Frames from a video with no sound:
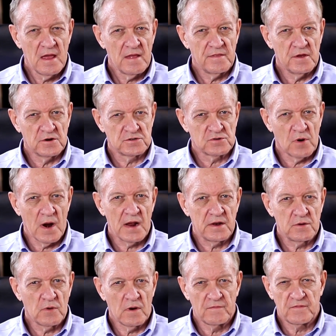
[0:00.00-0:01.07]
They're trying
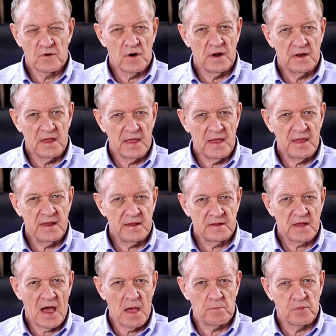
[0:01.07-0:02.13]
to avoid any
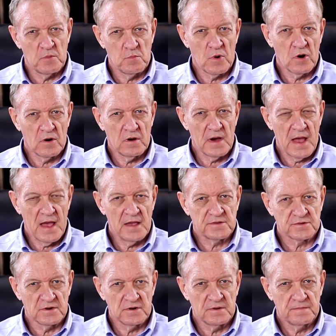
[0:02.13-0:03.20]
type of moral hazard.